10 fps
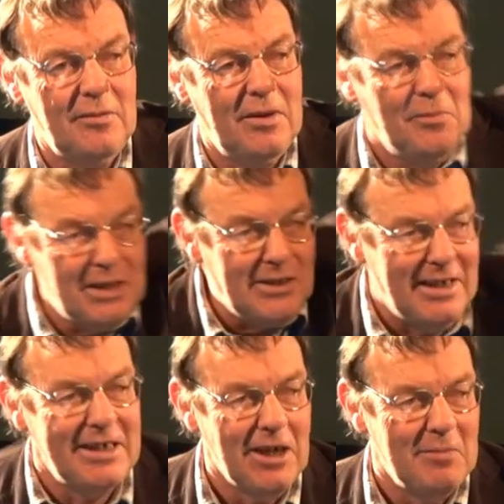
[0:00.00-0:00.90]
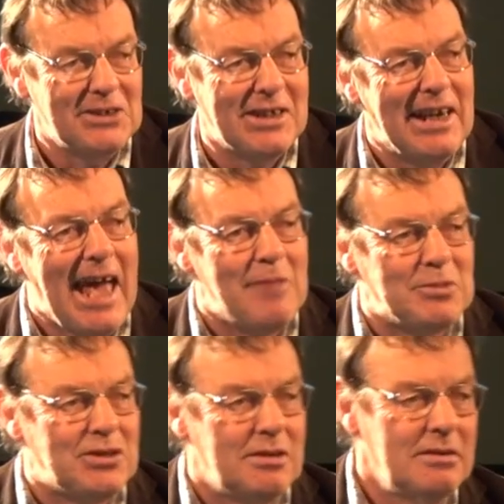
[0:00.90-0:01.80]
and median income has
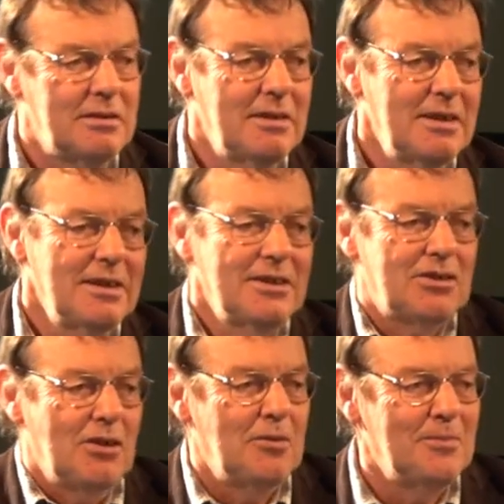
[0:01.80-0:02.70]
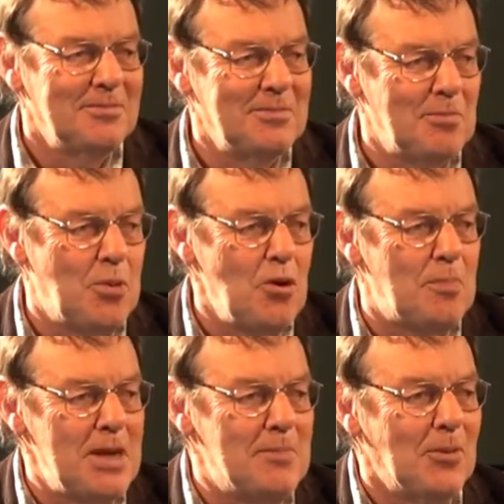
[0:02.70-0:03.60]
collapsed. So poor
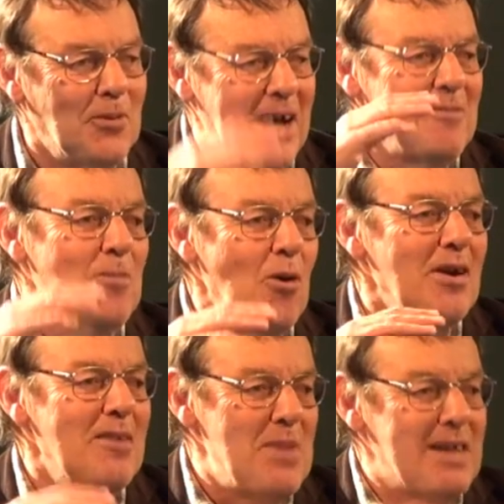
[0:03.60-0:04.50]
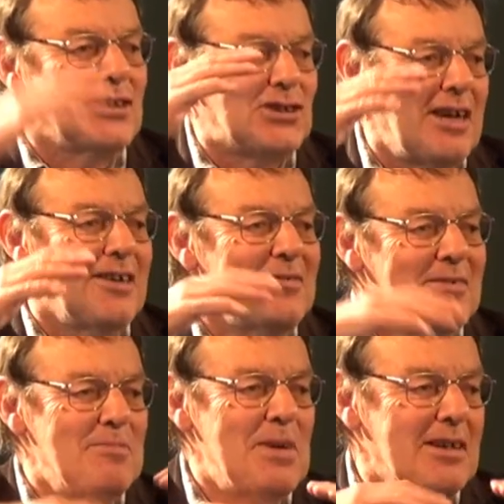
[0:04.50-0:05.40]
people have more, a bigger share, a
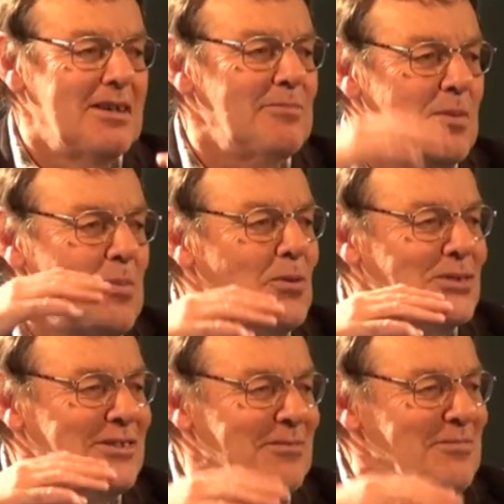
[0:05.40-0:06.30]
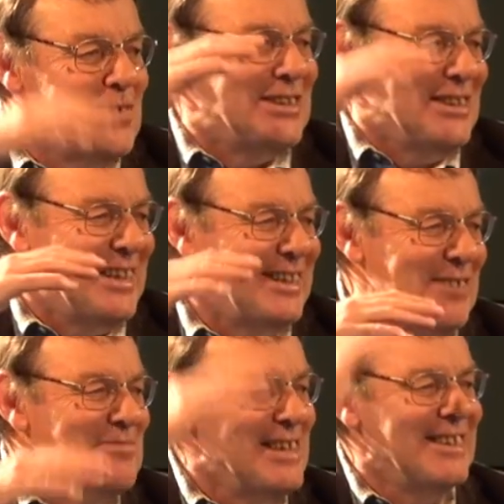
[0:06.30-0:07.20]
bigger proportion of median
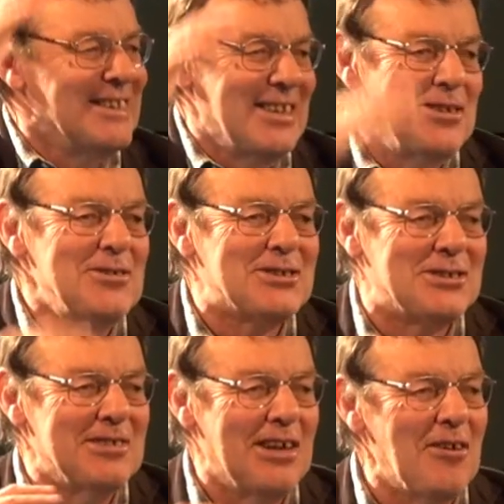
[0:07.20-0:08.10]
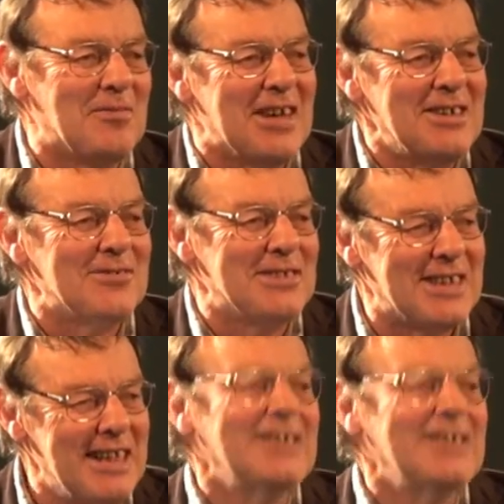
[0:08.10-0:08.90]
income than they used to in a lot of countries.